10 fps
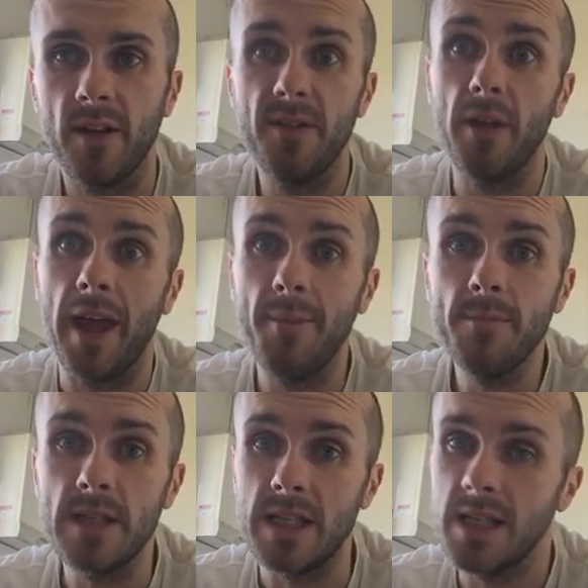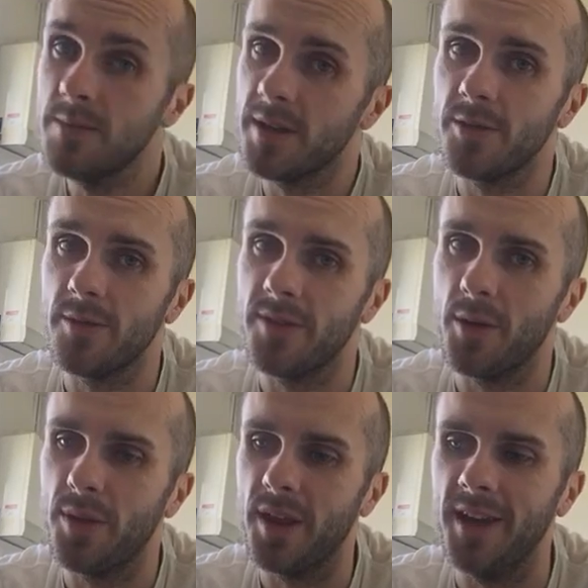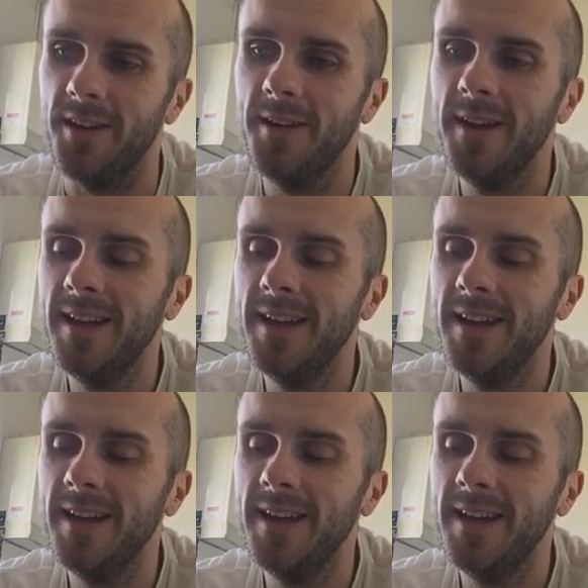I feel empty, but I don't feel thin.